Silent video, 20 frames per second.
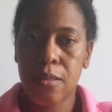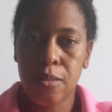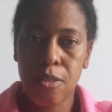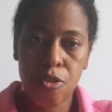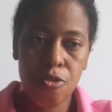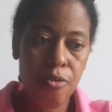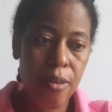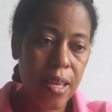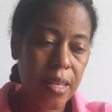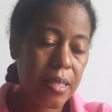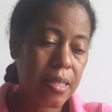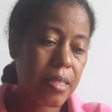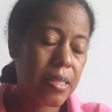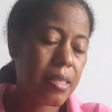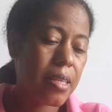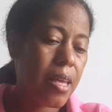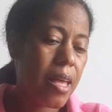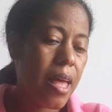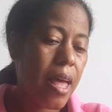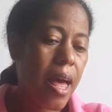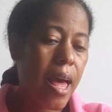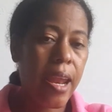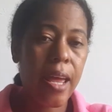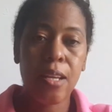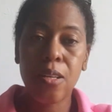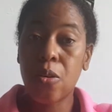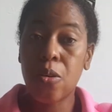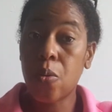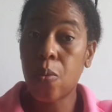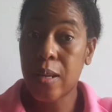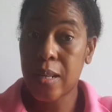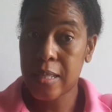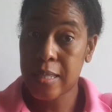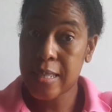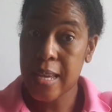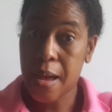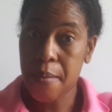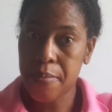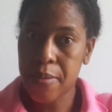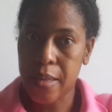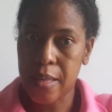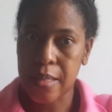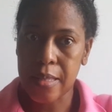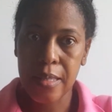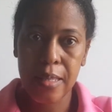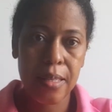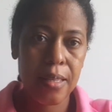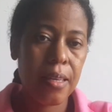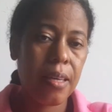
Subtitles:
trends, and I don't want to tap it.